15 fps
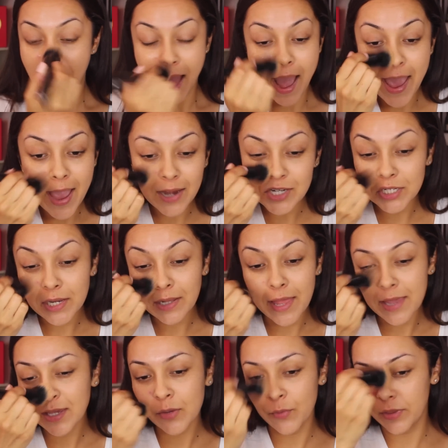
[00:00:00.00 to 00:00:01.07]
I actually
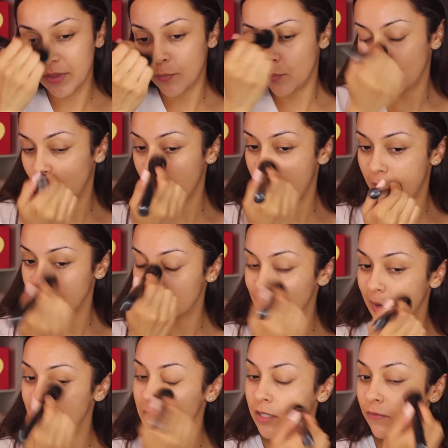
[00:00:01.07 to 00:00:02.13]
like it with a uh,
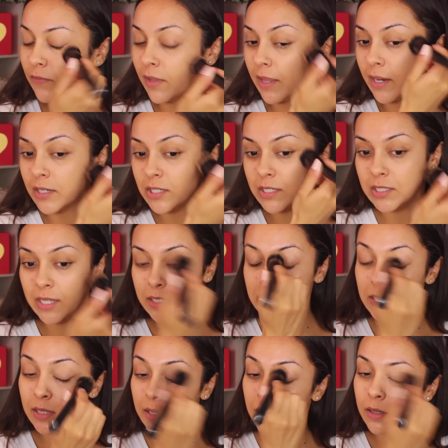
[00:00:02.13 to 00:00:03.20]
sponge. I feel like it just
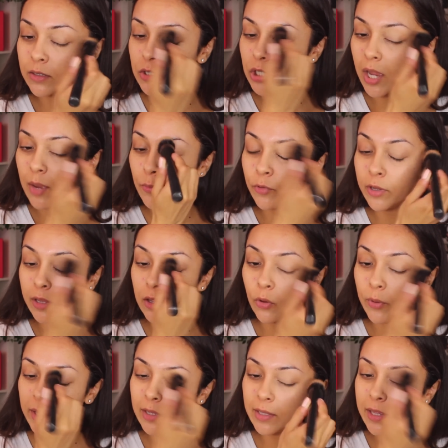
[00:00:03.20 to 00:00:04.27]
does the job really
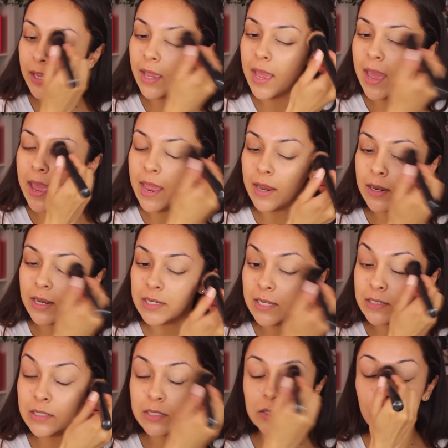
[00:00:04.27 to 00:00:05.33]
quickly and it
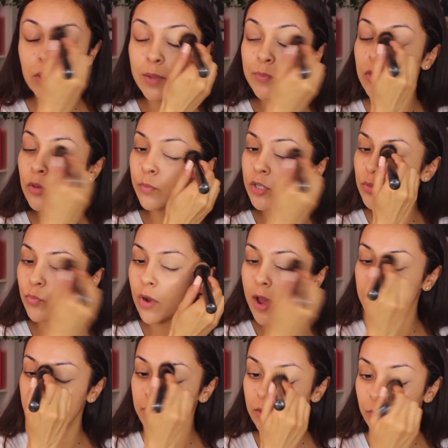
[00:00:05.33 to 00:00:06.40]
doesn't soak up too much
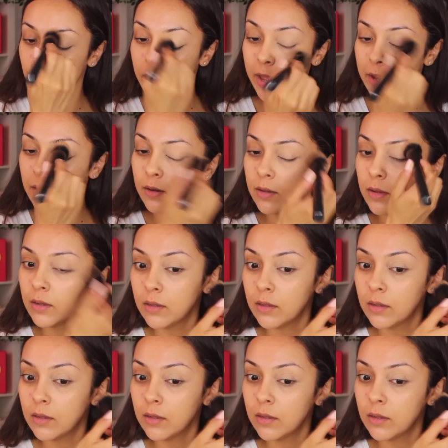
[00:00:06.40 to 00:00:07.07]
product, but